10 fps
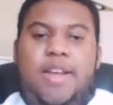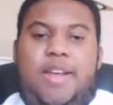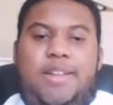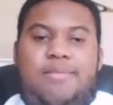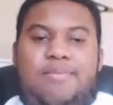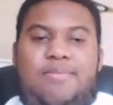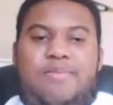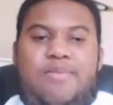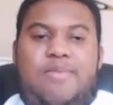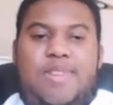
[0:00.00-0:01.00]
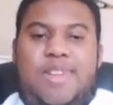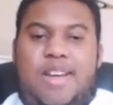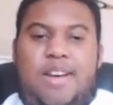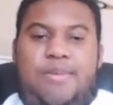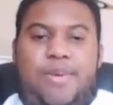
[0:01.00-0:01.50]
And
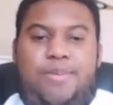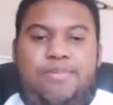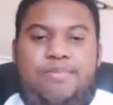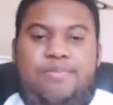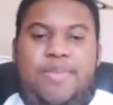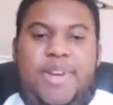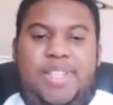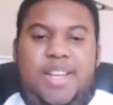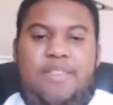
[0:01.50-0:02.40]
no, basically,